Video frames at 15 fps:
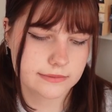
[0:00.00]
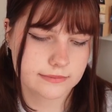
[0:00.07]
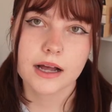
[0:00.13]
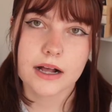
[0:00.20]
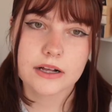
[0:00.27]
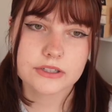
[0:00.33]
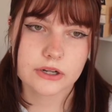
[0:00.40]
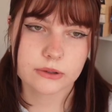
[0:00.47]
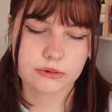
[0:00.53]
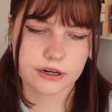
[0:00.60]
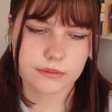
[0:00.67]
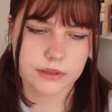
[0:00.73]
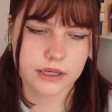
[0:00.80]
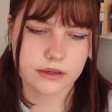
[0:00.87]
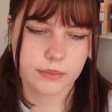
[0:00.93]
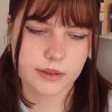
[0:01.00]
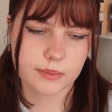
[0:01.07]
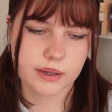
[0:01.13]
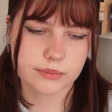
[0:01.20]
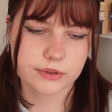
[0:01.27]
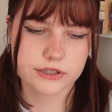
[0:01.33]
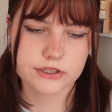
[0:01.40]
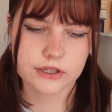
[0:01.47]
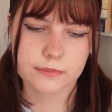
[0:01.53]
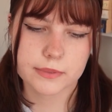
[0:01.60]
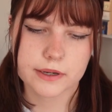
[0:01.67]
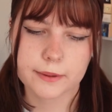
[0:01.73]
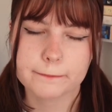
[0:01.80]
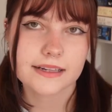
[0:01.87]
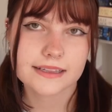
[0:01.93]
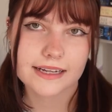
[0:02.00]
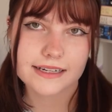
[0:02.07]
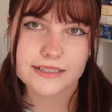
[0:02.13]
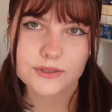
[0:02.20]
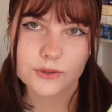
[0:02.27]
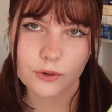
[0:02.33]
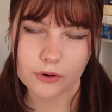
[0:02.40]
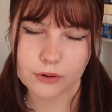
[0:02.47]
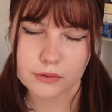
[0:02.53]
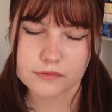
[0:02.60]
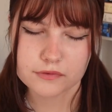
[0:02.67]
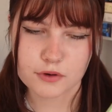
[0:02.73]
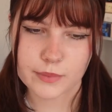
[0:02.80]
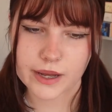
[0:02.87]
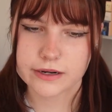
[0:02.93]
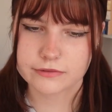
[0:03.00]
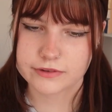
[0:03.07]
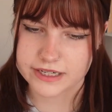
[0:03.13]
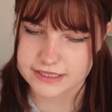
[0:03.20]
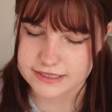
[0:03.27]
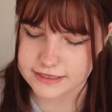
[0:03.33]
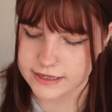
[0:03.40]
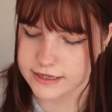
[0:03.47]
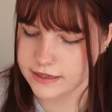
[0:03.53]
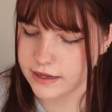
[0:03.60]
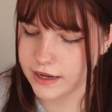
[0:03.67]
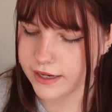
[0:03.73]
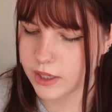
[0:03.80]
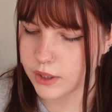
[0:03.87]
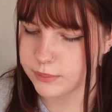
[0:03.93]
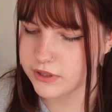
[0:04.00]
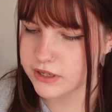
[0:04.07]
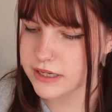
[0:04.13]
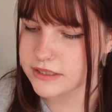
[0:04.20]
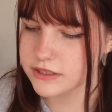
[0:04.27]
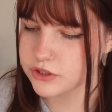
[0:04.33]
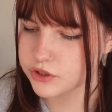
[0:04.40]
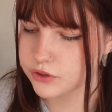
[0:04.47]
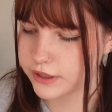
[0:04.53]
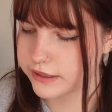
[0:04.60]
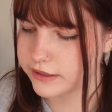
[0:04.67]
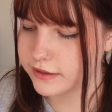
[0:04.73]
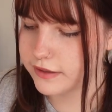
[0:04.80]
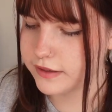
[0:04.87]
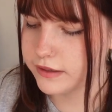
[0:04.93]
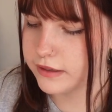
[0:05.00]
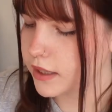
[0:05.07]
I'll stop rambling about my printer. But that is all for my reset. I hope you guys enjoyed it.